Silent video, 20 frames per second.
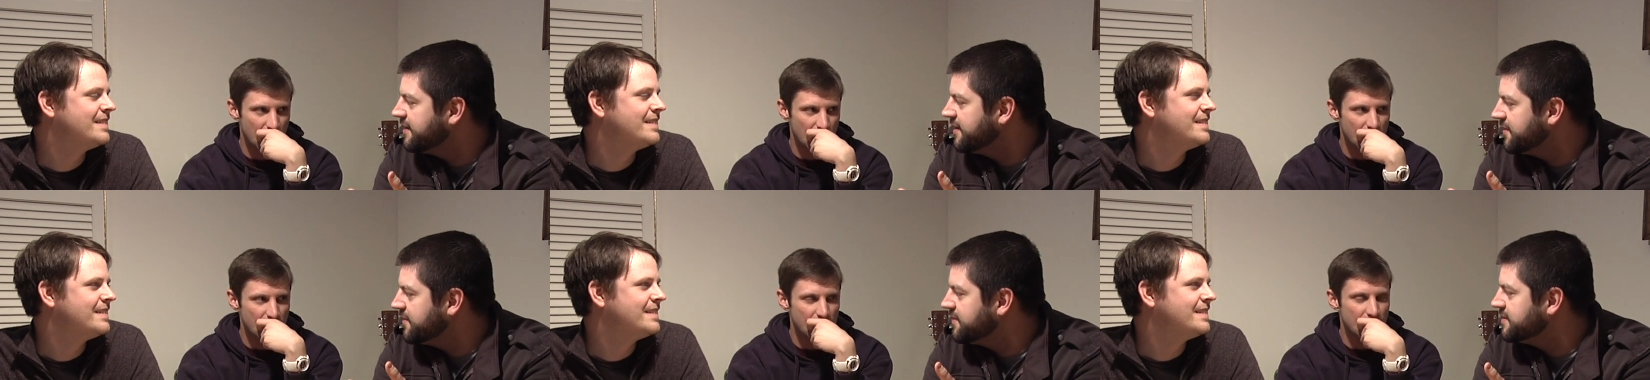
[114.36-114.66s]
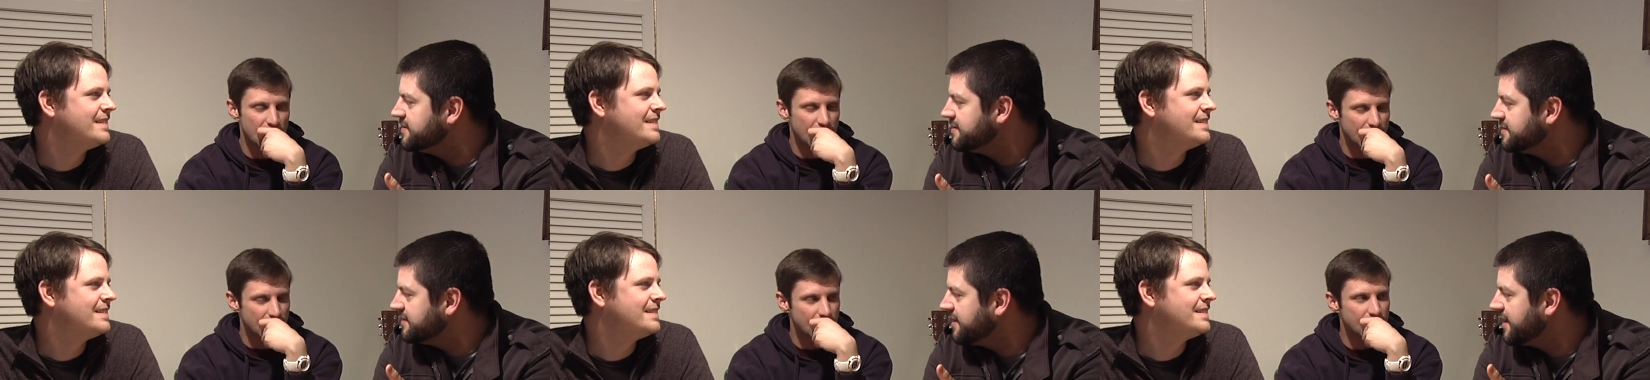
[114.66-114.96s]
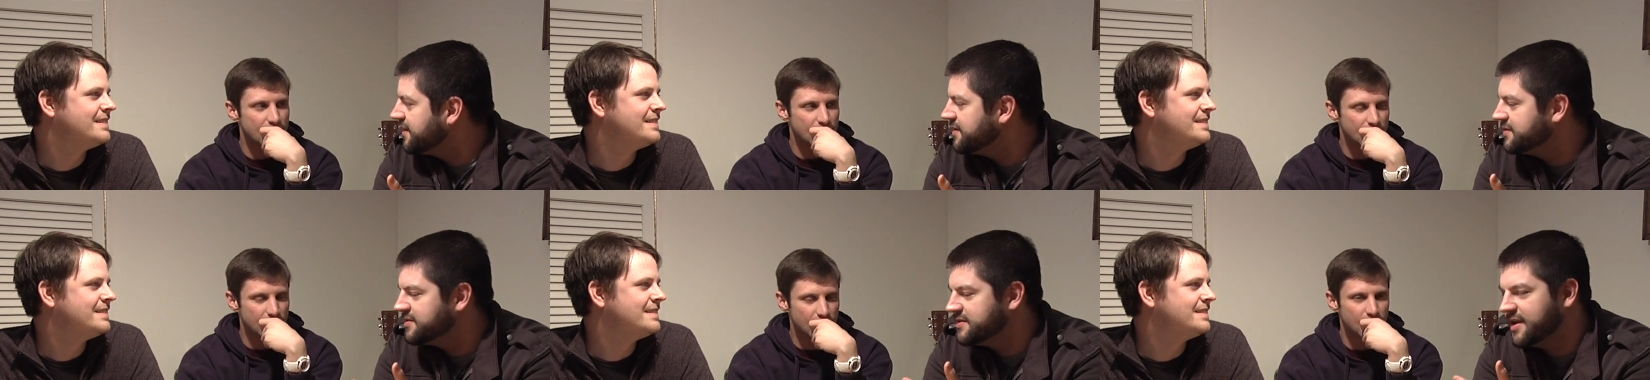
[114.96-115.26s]
Speaker 1: that it was,
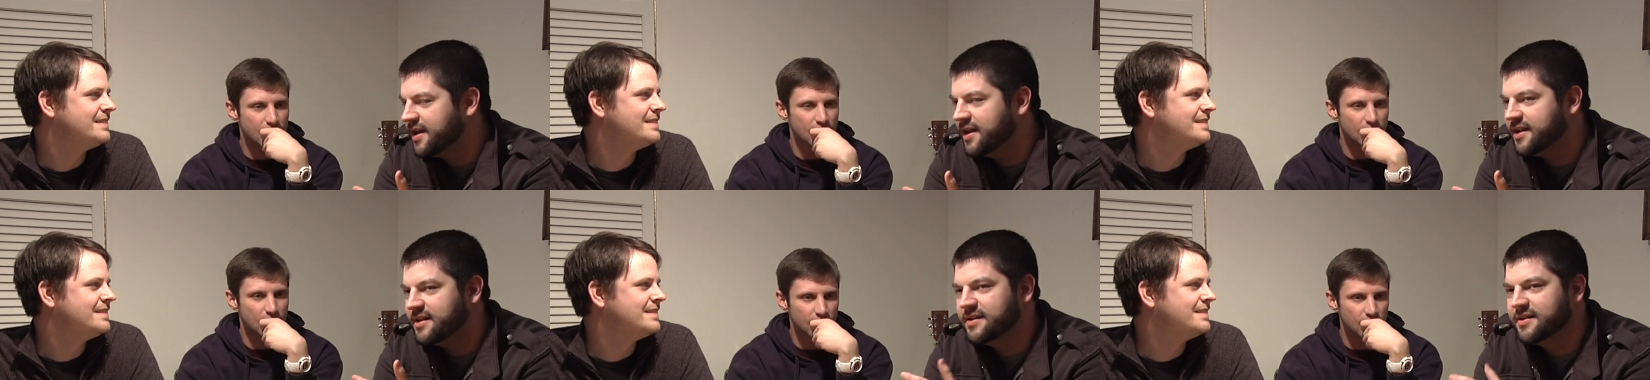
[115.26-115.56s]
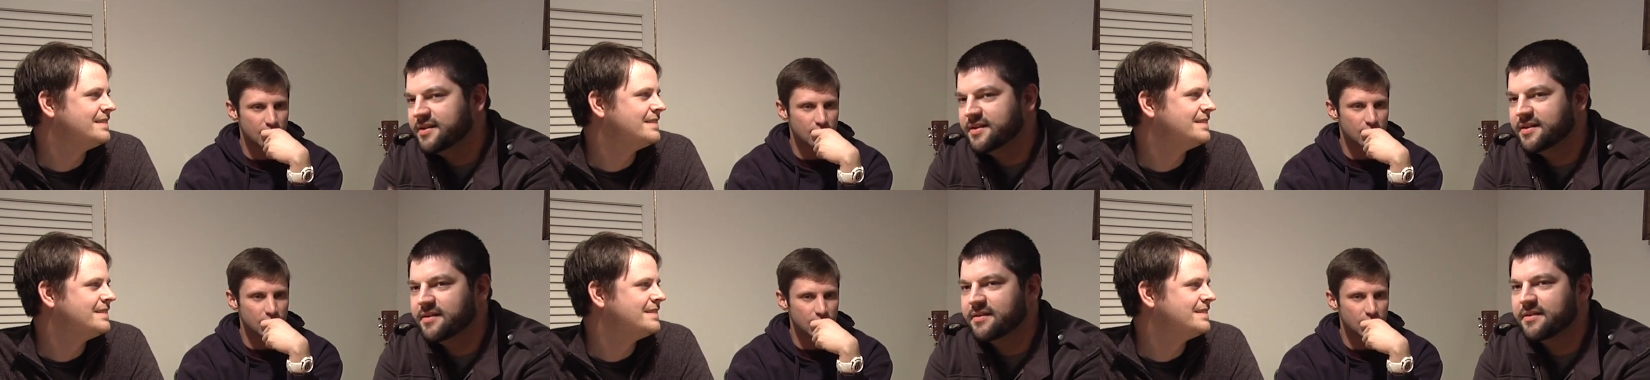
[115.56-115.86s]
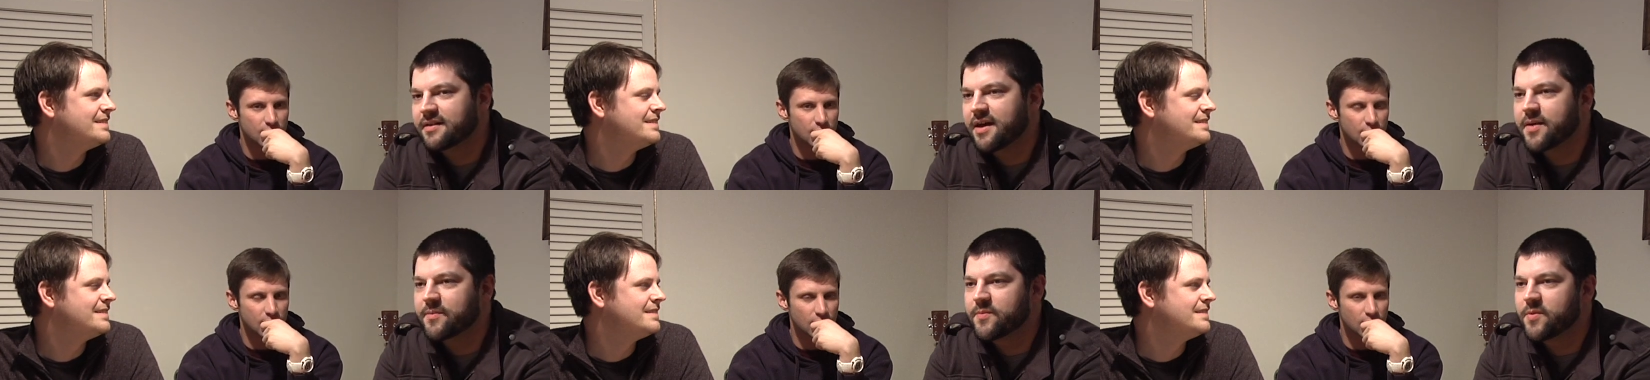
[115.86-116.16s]
like you said, a
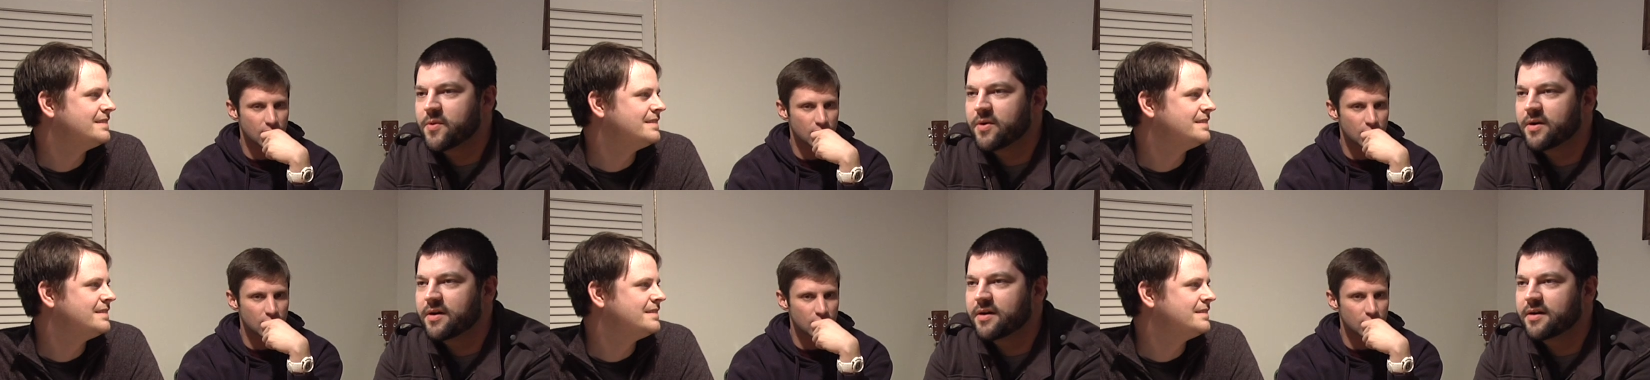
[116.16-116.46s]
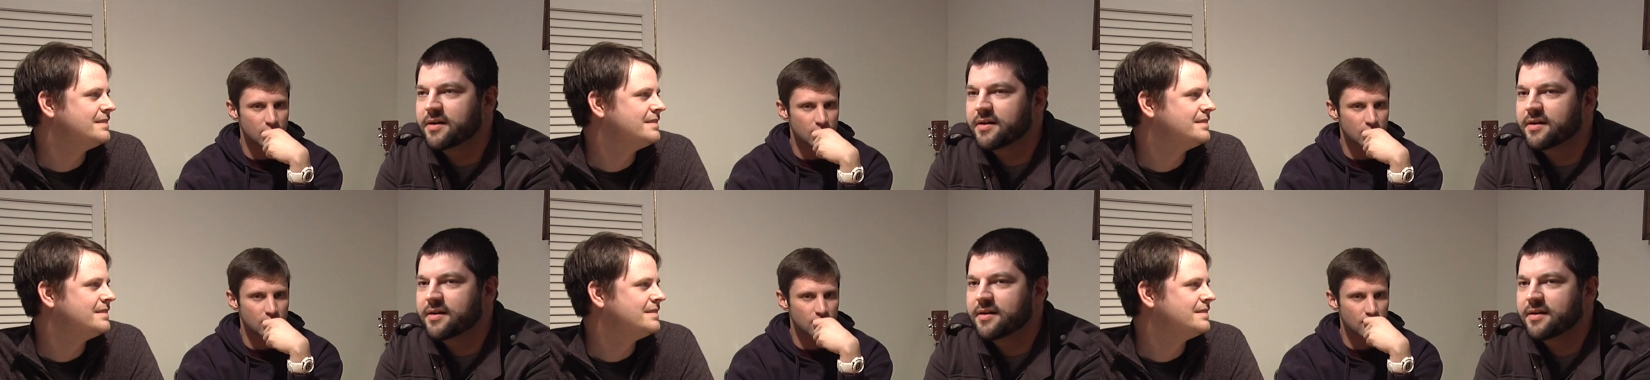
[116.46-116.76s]
lot more.